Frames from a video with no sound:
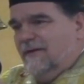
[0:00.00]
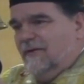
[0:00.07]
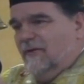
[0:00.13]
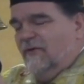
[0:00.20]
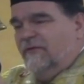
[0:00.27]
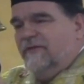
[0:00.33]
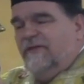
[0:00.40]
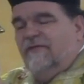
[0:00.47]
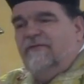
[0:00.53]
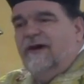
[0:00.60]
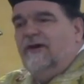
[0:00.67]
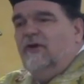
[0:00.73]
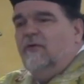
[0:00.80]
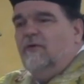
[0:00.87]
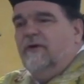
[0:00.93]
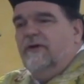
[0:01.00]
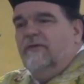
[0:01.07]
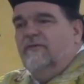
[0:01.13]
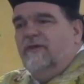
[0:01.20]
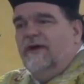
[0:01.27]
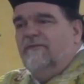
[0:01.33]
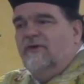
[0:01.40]
Those are the final
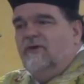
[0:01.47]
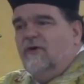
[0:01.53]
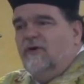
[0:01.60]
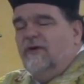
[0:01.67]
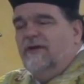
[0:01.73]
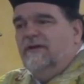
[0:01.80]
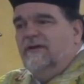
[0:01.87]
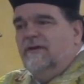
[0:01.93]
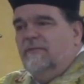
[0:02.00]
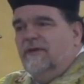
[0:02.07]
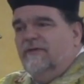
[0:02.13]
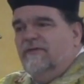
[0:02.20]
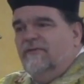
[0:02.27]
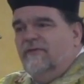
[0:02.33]
words we have recorded of the Blessed